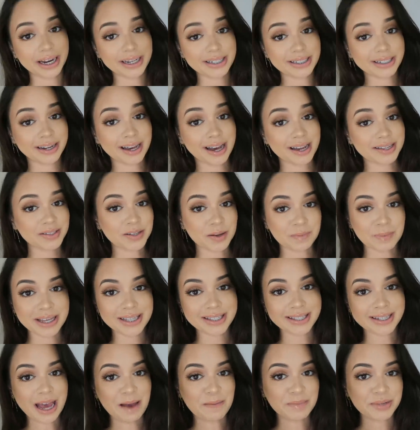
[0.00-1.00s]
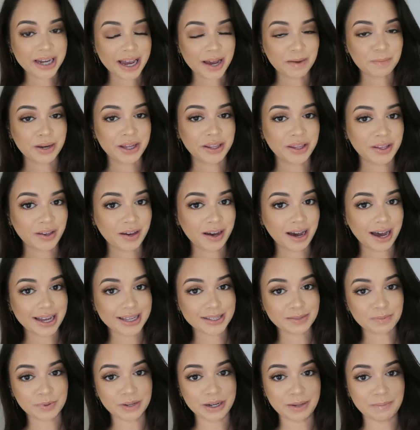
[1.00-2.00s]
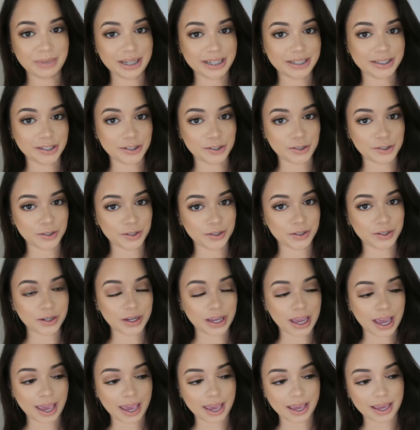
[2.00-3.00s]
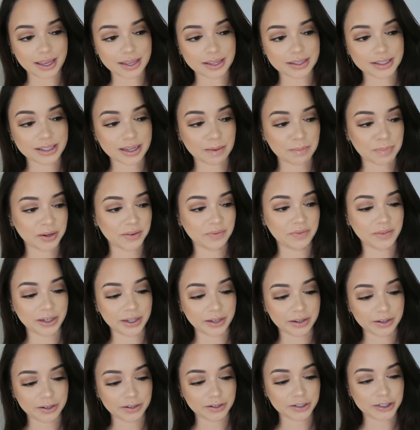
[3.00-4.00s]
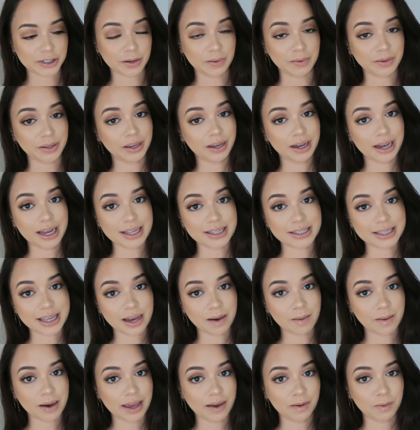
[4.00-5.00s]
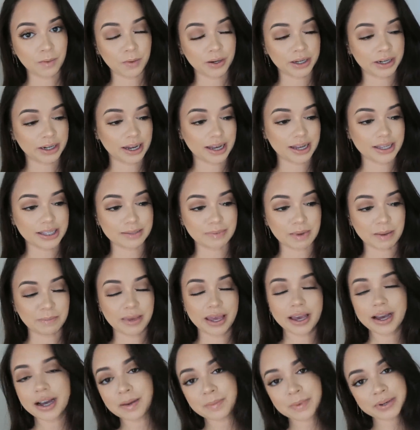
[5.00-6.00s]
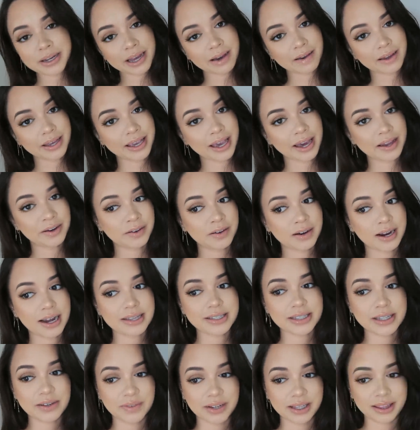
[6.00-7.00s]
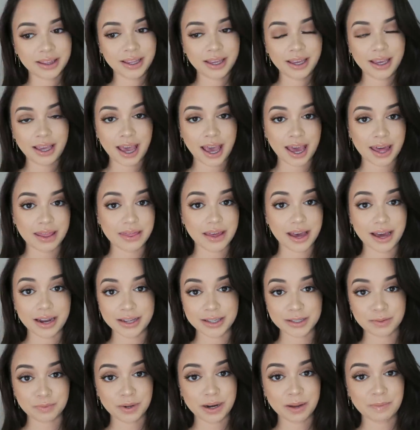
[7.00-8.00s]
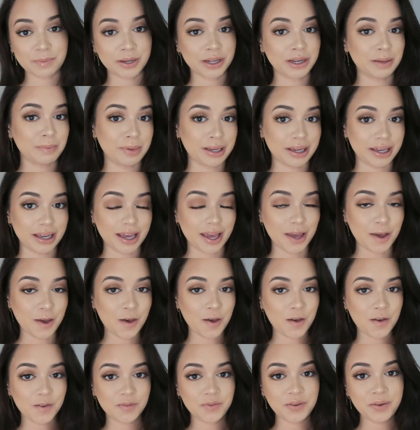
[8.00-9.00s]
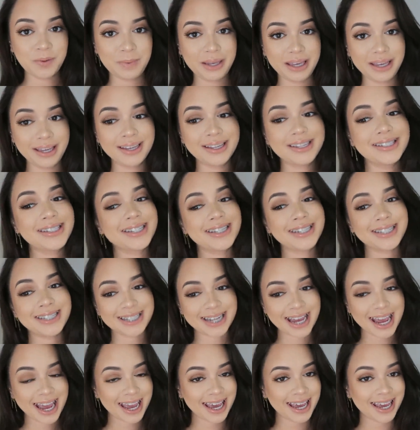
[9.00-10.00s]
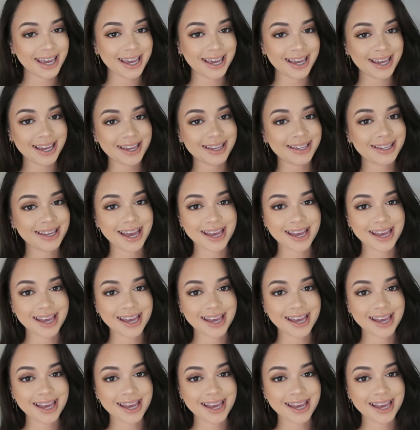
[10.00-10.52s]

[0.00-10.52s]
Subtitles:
But I did ask on my Snapchat whether you guys wanted me to do a separate video showing you guys how I organize my makeup and how I categorize everything. And that is what I'm going to be filming today.